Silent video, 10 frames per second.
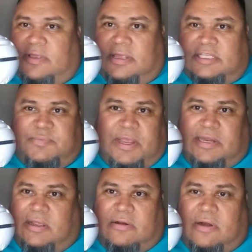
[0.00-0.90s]

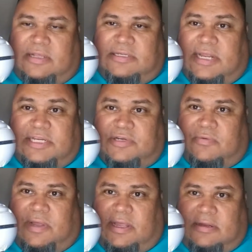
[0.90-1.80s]
expanding across
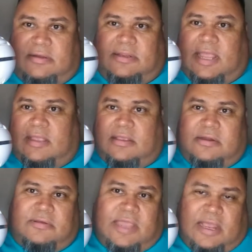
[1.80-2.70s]
nationwide, you
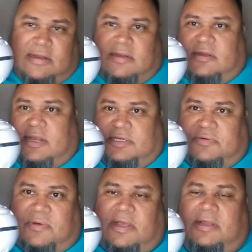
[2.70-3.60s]
know, Canada,
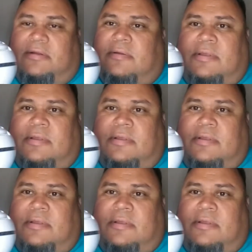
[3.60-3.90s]
nationwide.